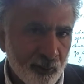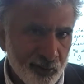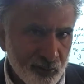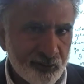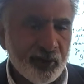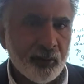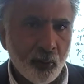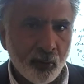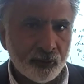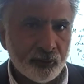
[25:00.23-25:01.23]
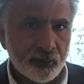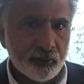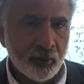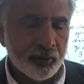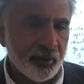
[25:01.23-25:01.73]
the value of k was,
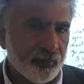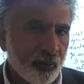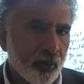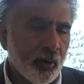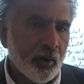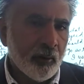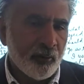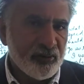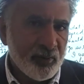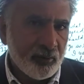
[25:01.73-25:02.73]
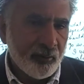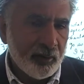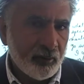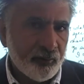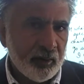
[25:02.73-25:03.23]
and therefore once we have the
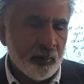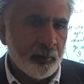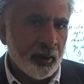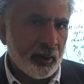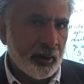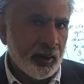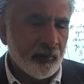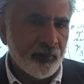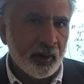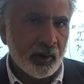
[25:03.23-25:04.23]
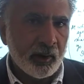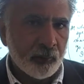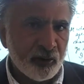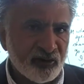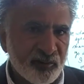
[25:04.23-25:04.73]
value of A, we plug it in and figure out at
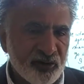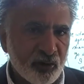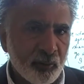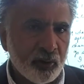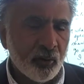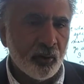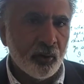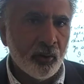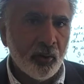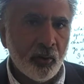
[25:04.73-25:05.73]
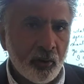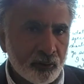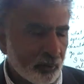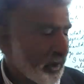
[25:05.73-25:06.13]
what speed should we go so